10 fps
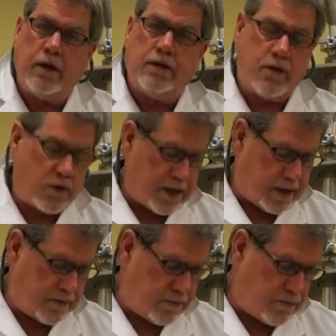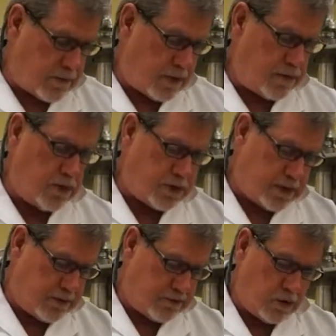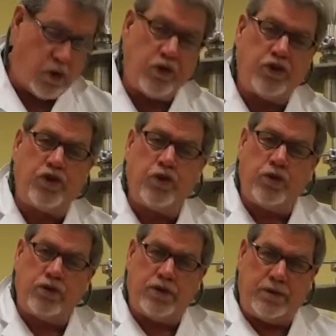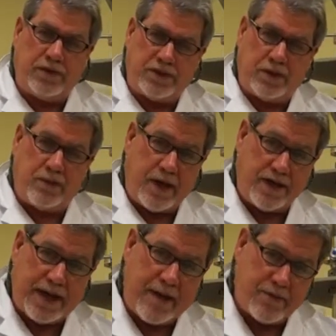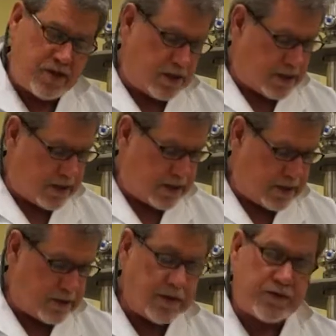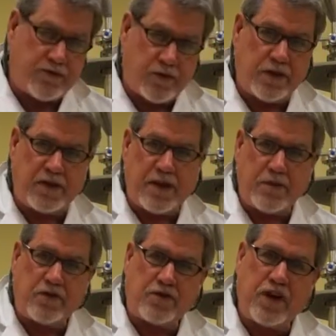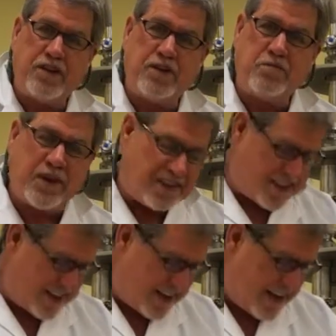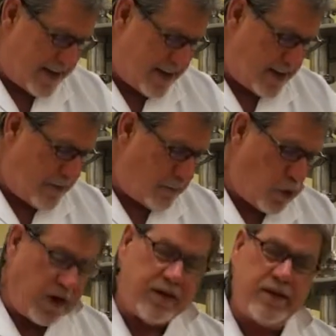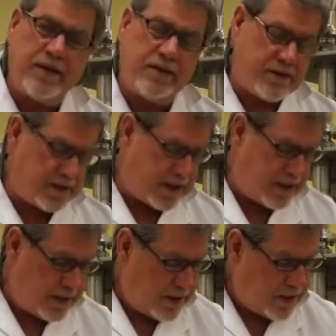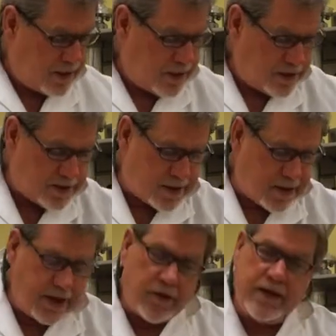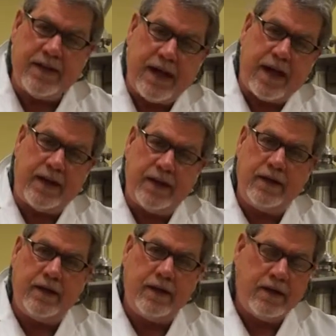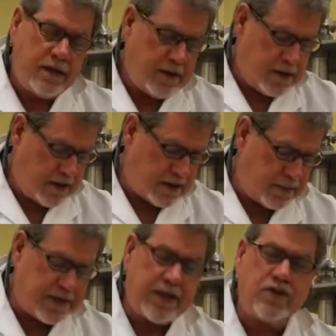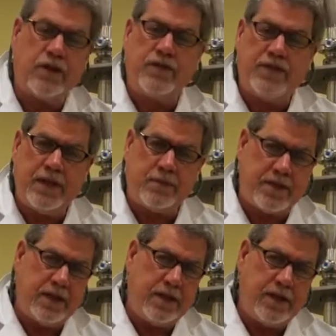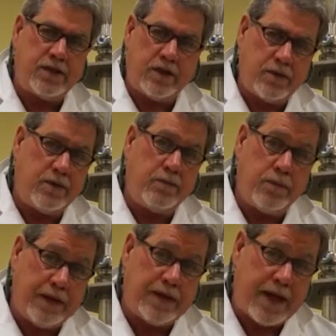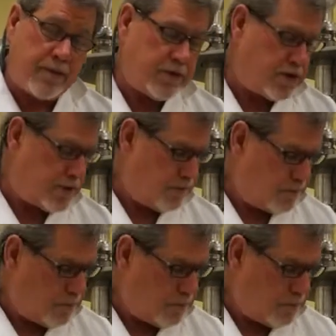Don't worry, I'm using older tools, so I'm not damaging anything. It's for the demonstration. But the point is that hearing that is a potential of tips to hit each other and be damaged.